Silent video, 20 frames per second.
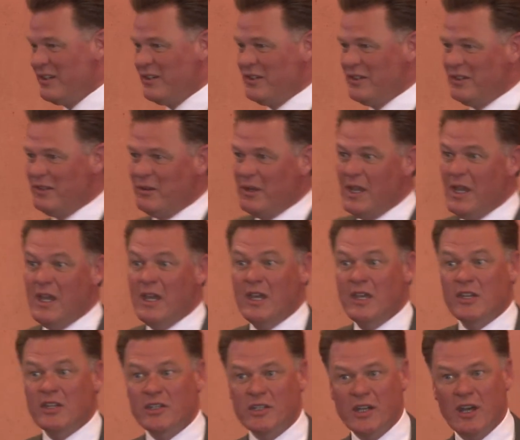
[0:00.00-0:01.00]
you do.
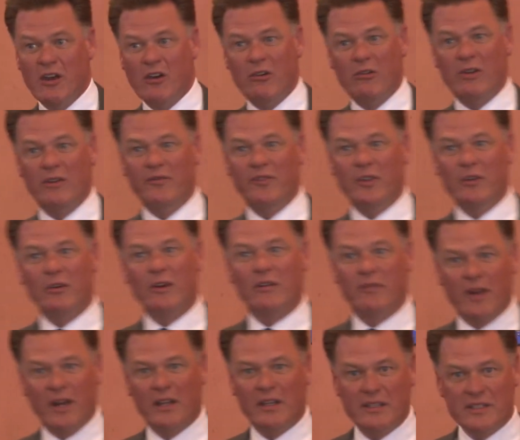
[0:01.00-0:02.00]
So if you're a
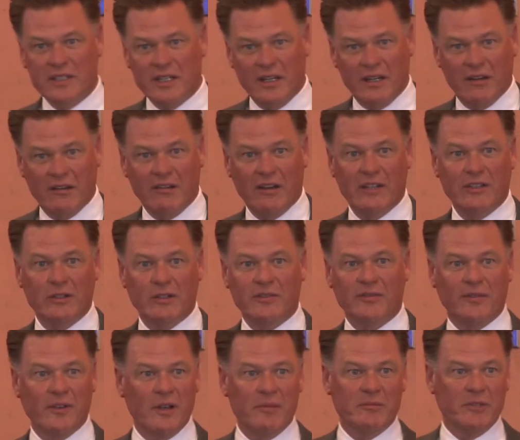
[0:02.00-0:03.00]
volunteer and you're
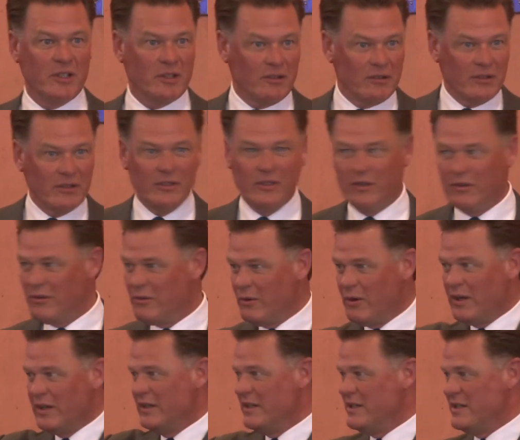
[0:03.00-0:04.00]
from your
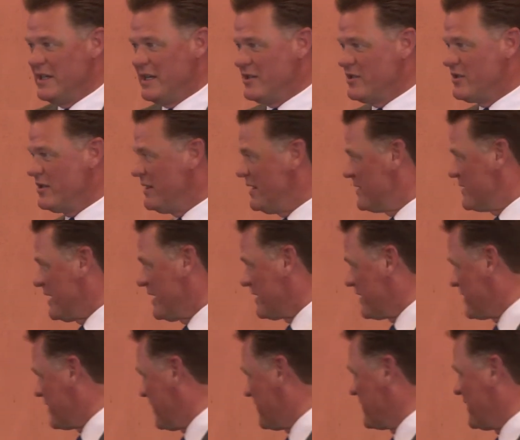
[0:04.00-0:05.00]
organization, that's like I
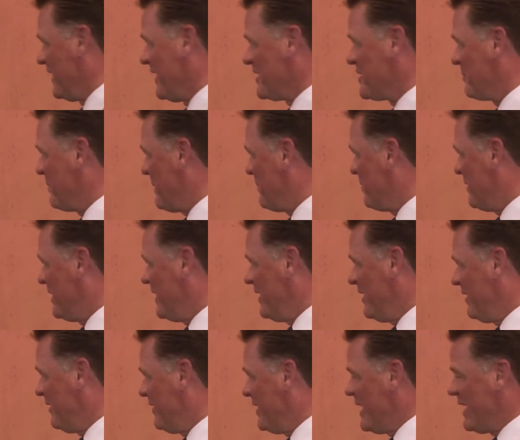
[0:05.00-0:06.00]
said, I see lots of people
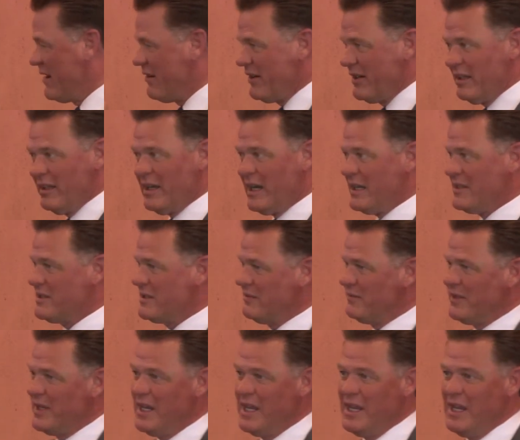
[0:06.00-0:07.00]
here that are in lots of,
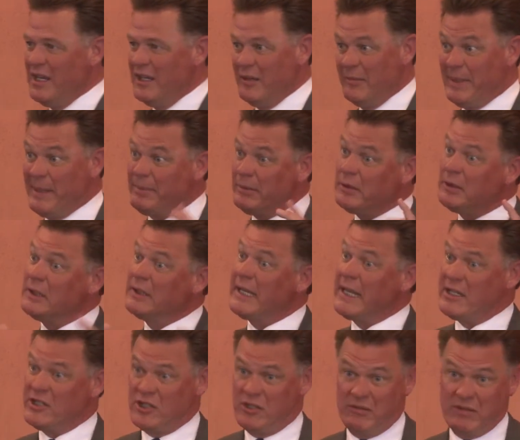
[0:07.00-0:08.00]
people look
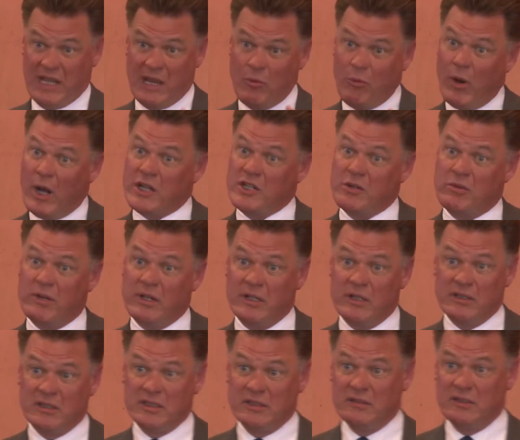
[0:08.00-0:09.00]
at you. They watch what
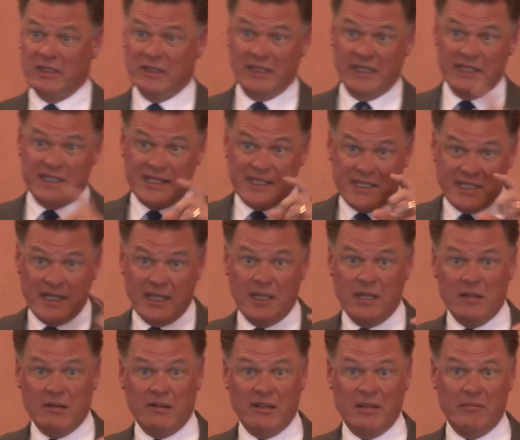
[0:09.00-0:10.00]
you're doing. They see
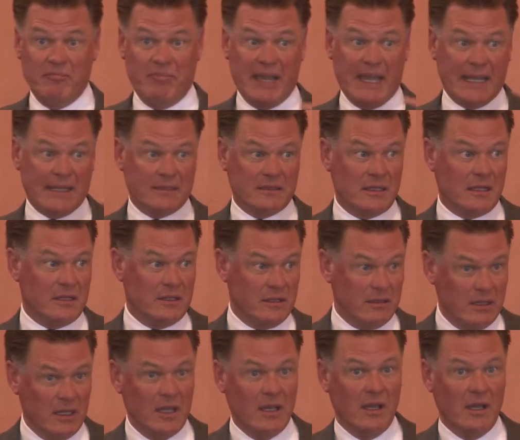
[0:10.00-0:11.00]
your impact on